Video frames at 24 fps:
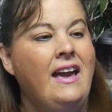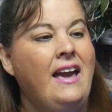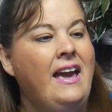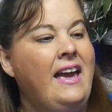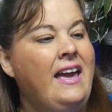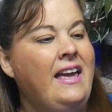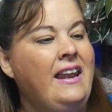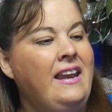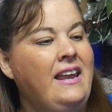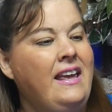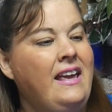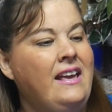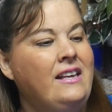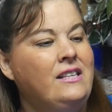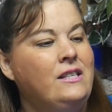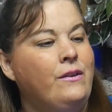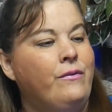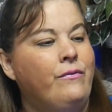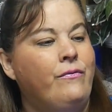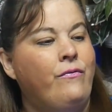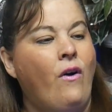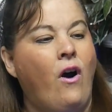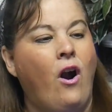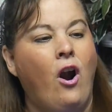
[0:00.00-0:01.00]
It is
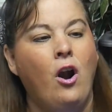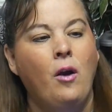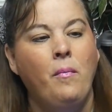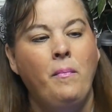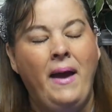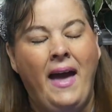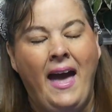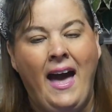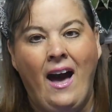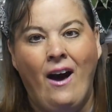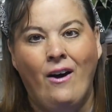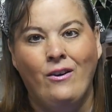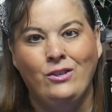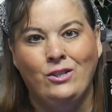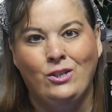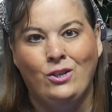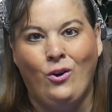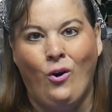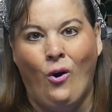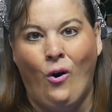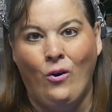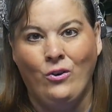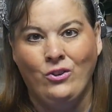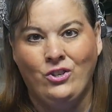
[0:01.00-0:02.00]
farmhouse
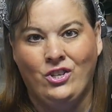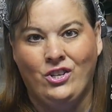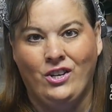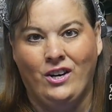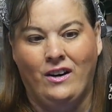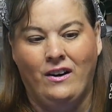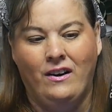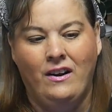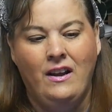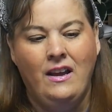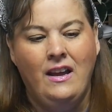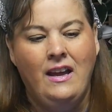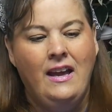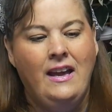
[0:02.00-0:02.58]
culture.